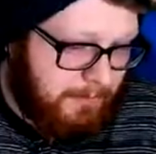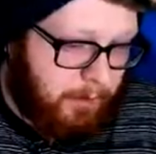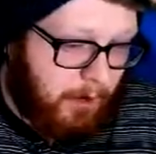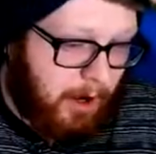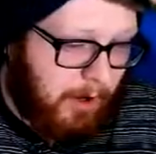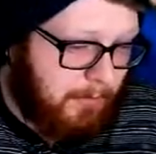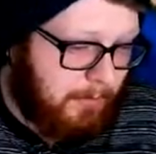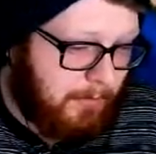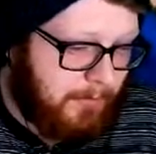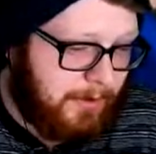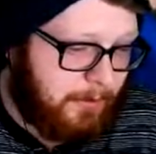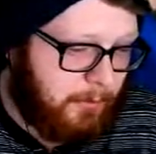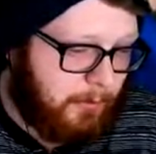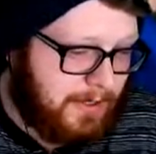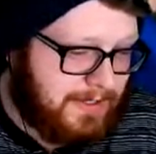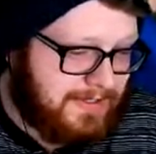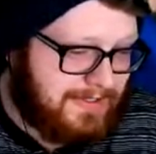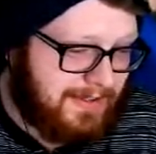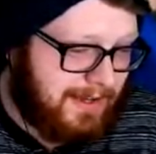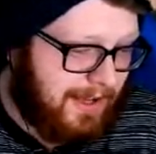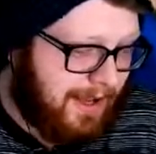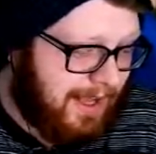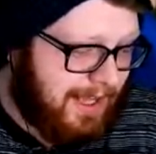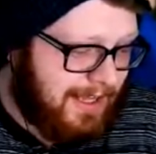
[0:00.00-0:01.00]
probably was
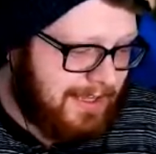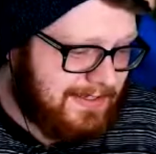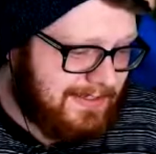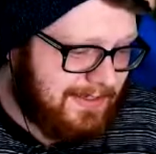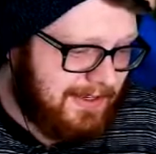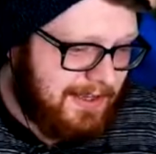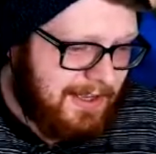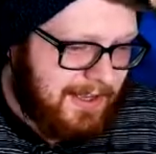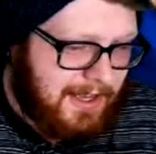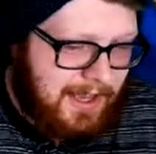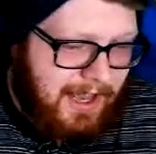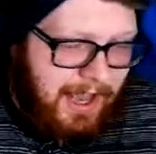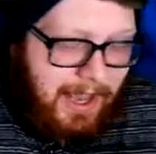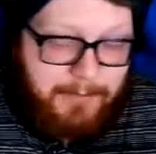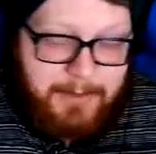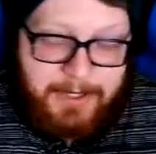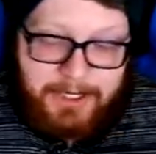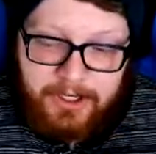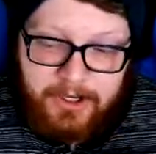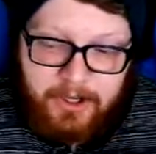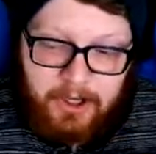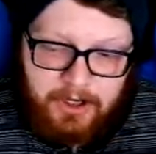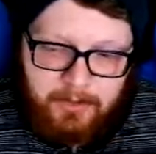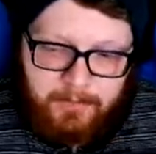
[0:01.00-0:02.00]
not. I mean,
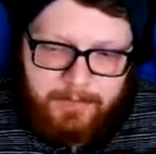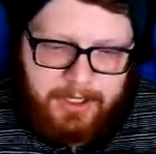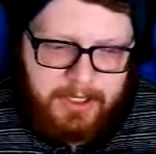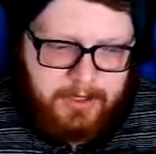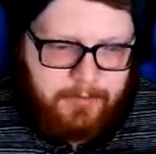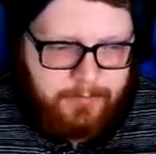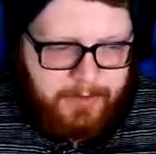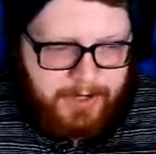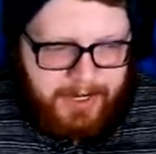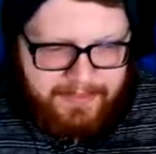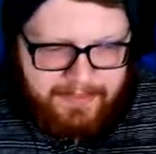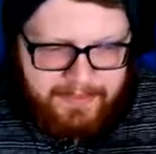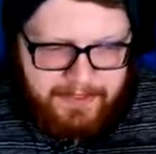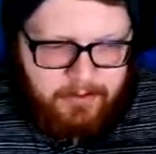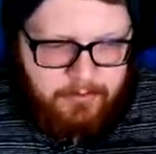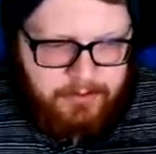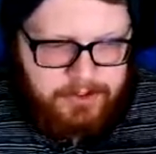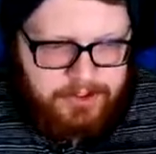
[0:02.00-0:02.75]
he could have been, but I think it